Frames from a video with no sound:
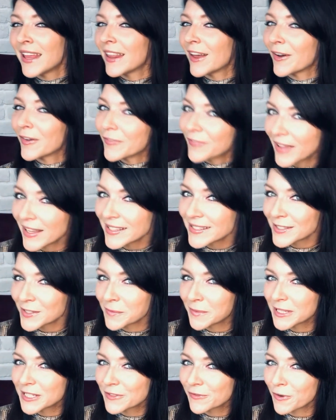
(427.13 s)
Now, thanks so
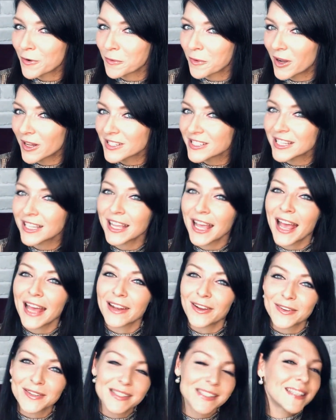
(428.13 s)
much for watching,
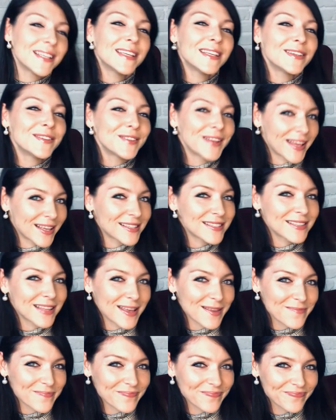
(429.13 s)
and I'll see you next
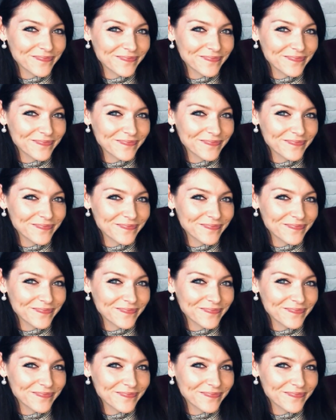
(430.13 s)
time.